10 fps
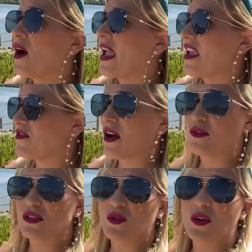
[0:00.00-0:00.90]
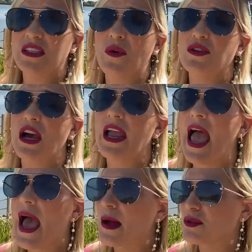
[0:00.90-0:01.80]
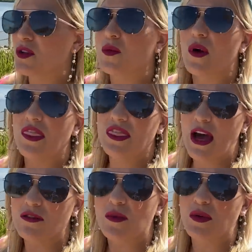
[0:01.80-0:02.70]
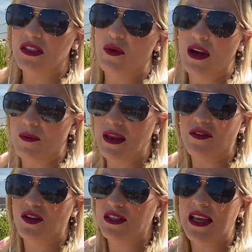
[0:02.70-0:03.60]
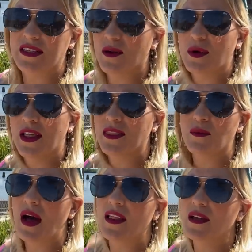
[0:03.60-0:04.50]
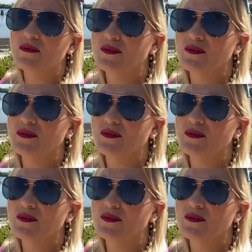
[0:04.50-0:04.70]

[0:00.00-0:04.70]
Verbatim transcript: if you have a resort day, which I absolutely 1000% recommend if you're staying somewhere like the Poly.